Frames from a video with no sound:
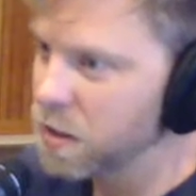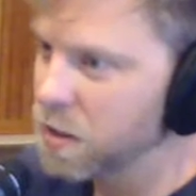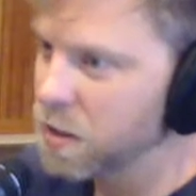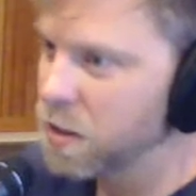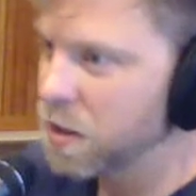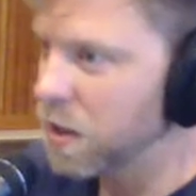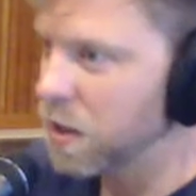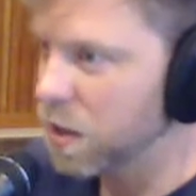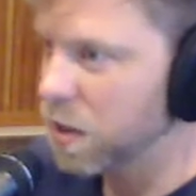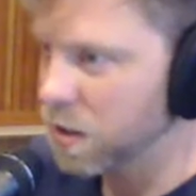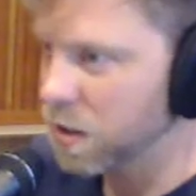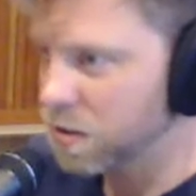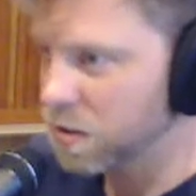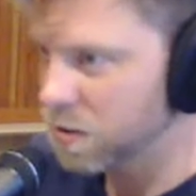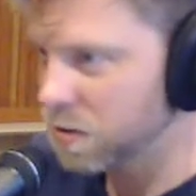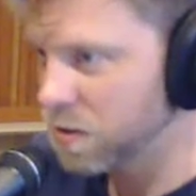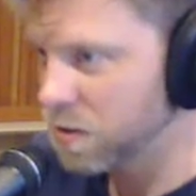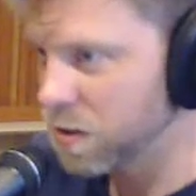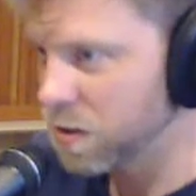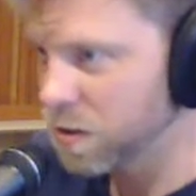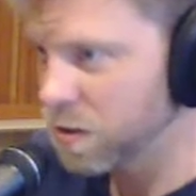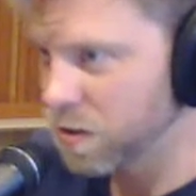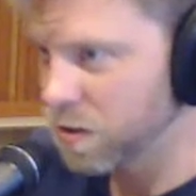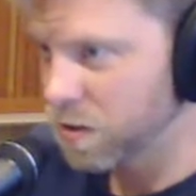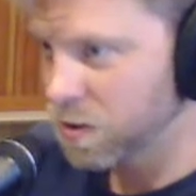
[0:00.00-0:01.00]
and
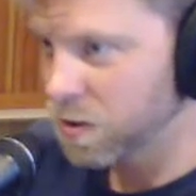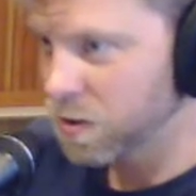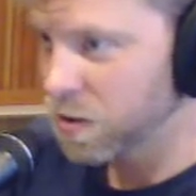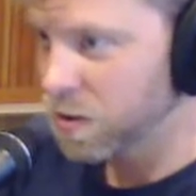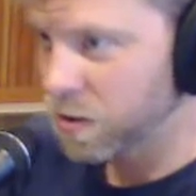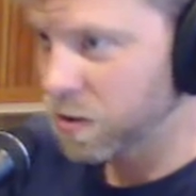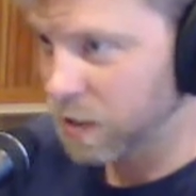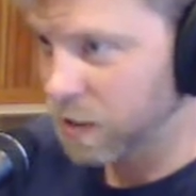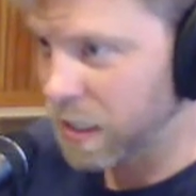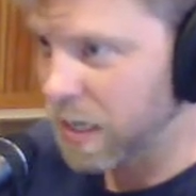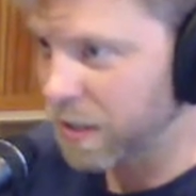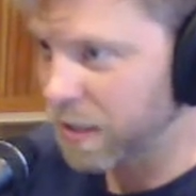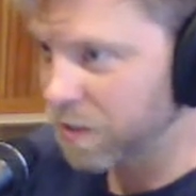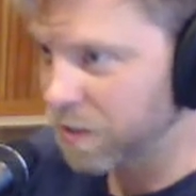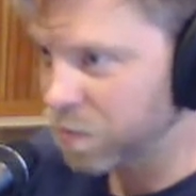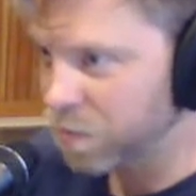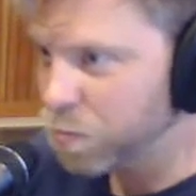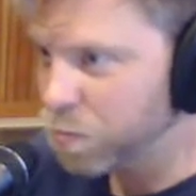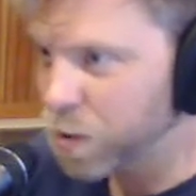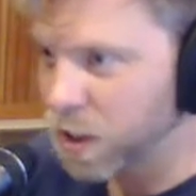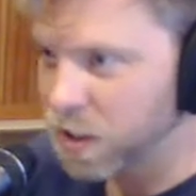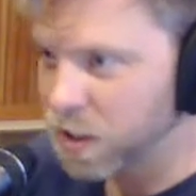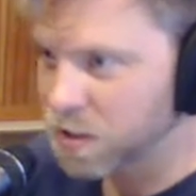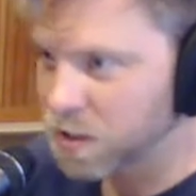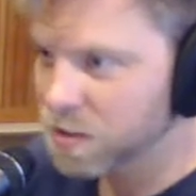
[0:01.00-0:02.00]
lack of
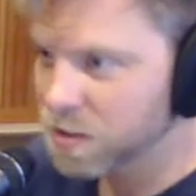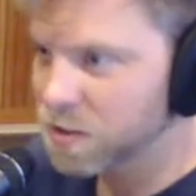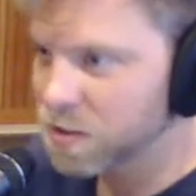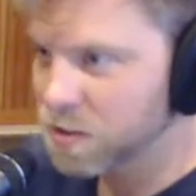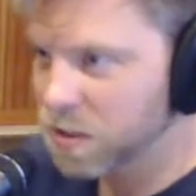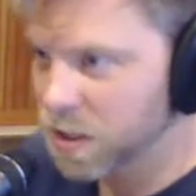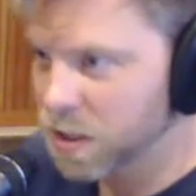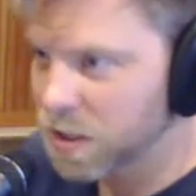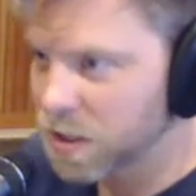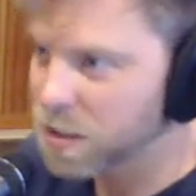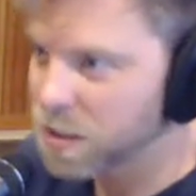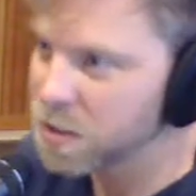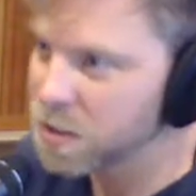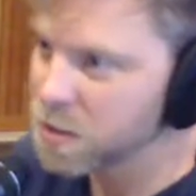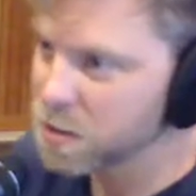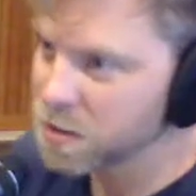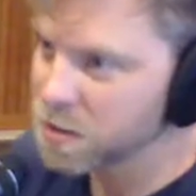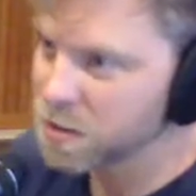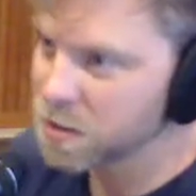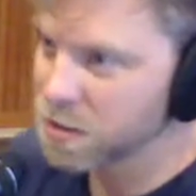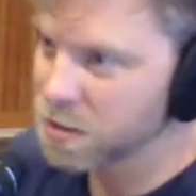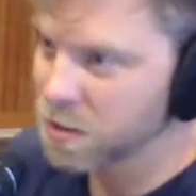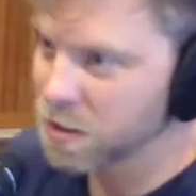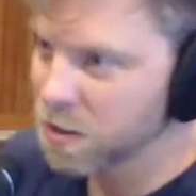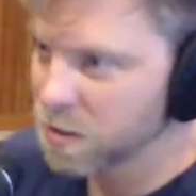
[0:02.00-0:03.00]
peace
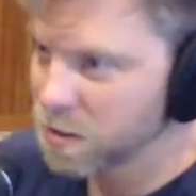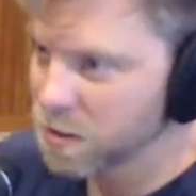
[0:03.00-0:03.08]
is,